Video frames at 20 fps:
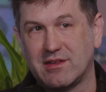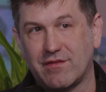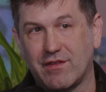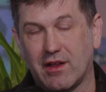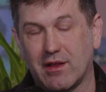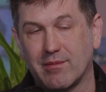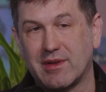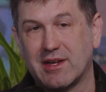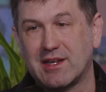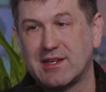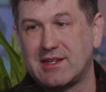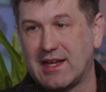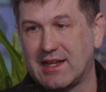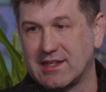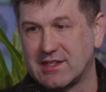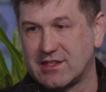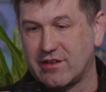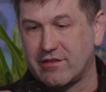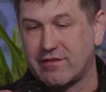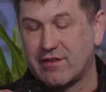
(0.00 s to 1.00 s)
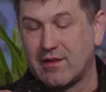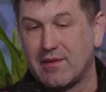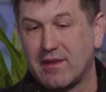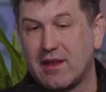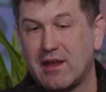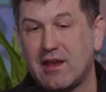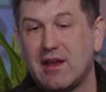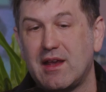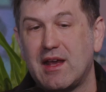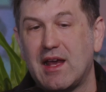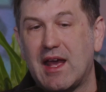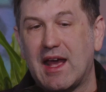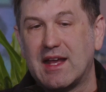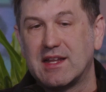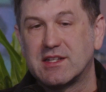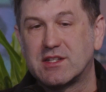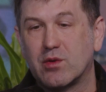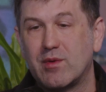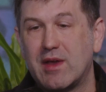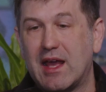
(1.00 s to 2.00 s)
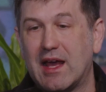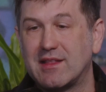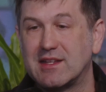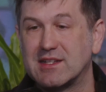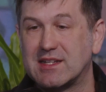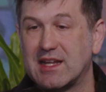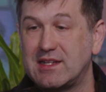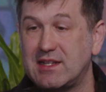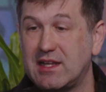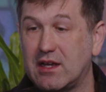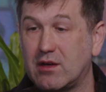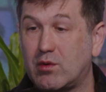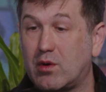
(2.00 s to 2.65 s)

development intensive, and so we had this idea.